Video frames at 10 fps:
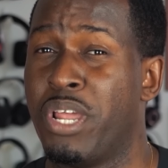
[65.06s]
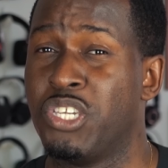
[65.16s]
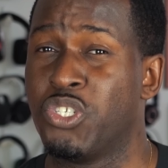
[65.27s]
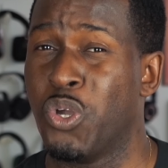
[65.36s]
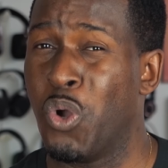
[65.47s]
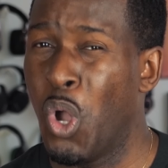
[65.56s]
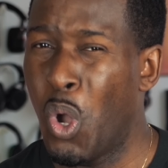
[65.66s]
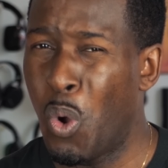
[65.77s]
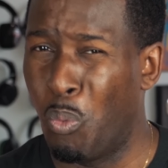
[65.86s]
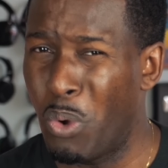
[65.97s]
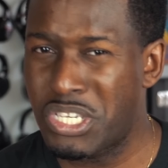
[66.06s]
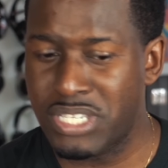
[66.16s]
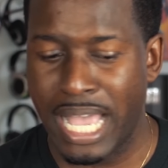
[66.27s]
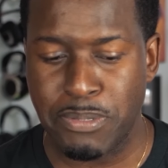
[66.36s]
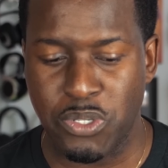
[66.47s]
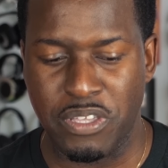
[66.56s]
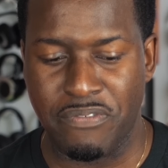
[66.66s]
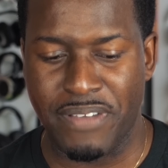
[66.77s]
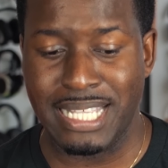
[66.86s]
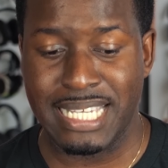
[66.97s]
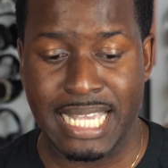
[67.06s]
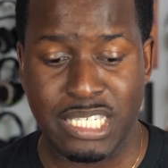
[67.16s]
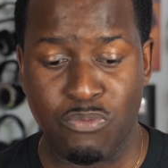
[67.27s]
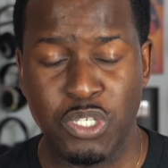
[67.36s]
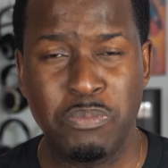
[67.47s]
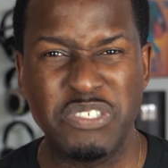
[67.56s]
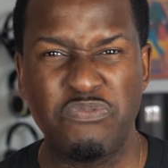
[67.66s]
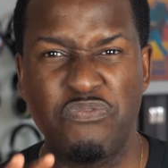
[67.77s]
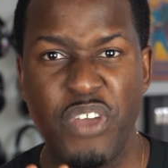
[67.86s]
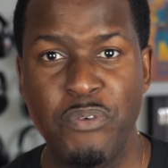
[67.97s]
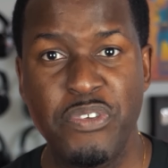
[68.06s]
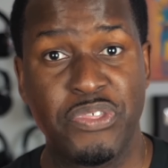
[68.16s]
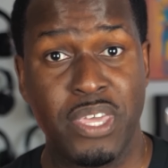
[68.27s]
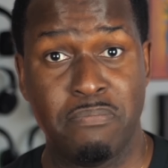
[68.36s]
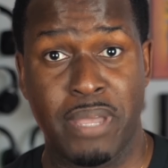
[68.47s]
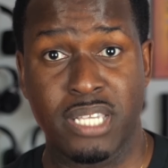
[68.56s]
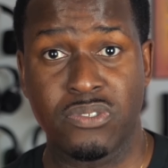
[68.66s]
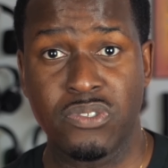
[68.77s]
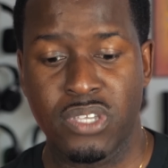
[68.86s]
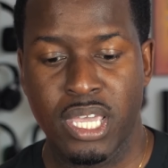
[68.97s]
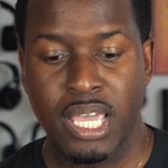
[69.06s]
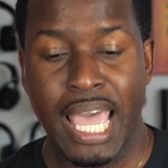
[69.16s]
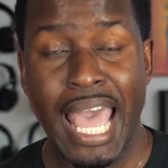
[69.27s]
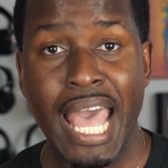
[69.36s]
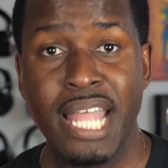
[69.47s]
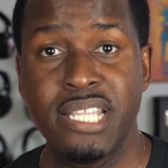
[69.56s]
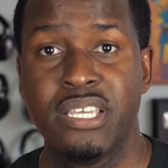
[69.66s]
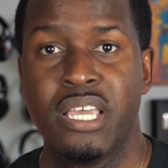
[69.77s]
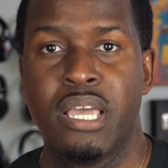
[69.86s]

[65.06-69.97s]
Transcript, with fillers: ratio, which is absolutely fantastic, which means very thin bezels, and